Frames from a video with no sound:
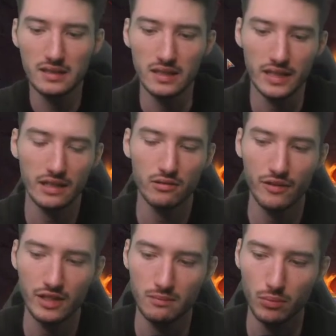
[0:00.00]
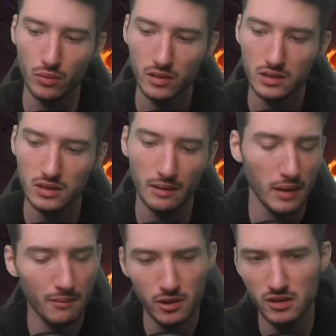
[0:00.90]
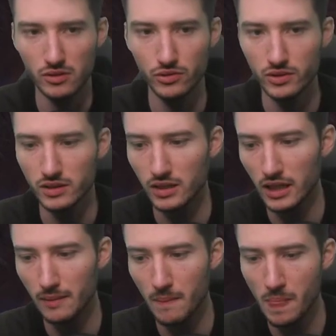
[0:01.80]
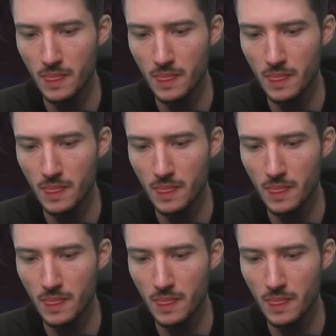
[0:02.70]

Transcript: Like, I don't have any board. I'm gonna lose this game.